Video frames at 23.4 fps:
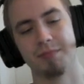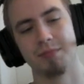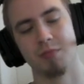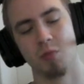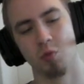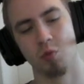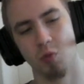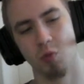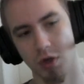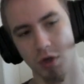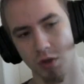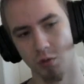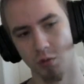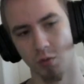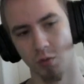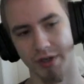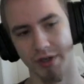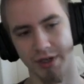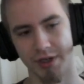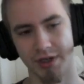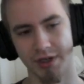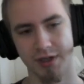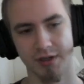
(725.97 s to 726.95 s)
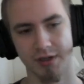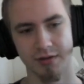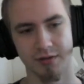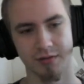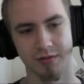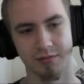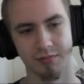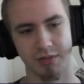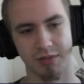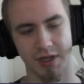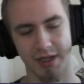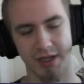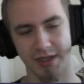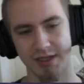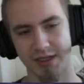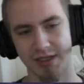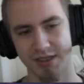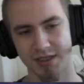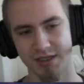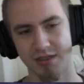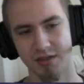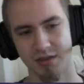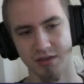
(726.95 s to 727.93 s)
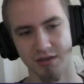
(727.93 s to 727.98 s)
Whirlwind, play
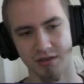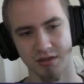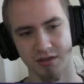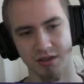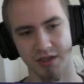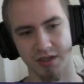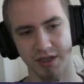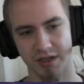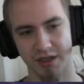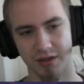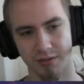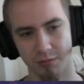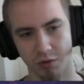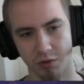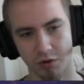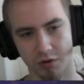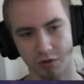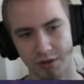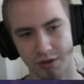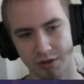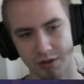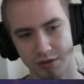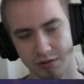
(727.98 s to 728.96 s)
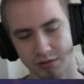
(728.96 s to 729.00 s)
this, clear the board.